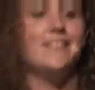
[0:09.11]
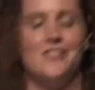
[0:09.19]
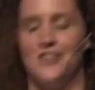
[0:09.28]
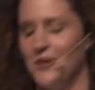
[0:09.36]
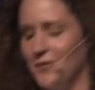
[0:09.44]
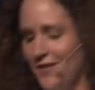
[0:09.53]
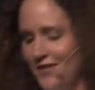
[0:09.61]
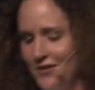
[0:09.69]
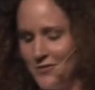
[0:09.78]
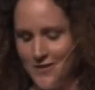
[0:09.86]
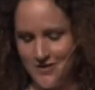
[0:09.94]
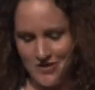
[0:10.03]
like to share with
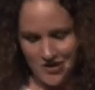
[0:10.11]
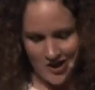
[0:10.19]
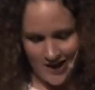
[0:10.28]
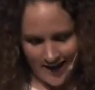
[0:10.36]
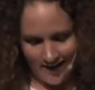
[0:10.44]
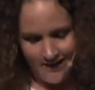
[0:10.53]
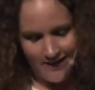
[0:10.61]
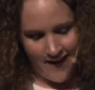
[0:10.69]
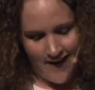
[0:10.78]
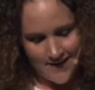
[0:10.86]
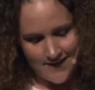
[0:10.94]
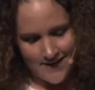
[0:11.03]
you a journey
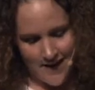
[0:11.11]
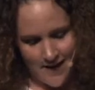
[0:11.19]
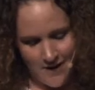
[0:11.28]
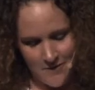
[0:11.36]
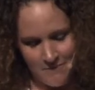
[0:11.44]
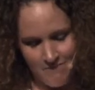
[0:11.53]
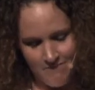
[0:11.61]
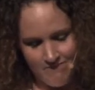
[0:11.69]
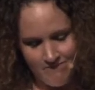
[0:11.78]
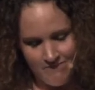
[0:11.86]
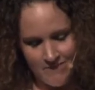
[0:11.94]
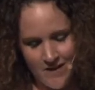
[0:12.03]
that
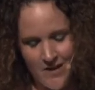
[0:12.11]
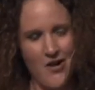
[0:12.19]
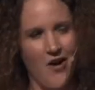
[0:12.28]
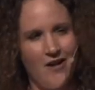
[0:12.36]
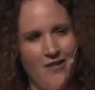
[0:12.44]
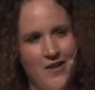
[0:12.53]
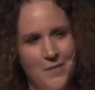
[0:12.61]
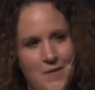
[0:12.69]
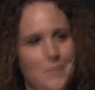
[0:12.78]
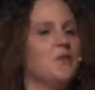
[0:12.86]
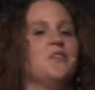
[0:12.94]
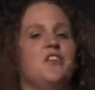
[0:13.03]
not a lot of
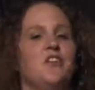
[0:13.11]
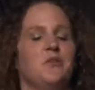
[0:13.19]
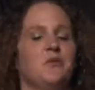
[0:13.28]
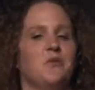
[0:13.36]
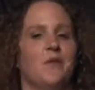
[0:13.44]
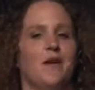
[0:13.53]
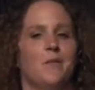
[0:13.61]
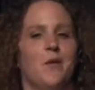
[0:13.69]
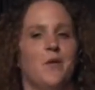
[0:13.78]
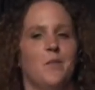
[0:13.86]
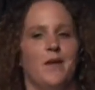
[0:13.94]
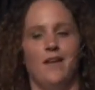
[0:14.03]
people knew
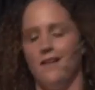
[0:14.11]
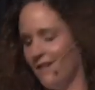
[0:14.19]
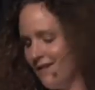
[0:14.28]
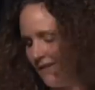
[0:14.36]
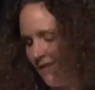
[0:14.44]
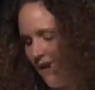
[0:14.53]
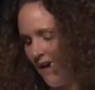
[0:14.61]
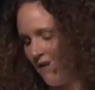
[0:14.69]
about me.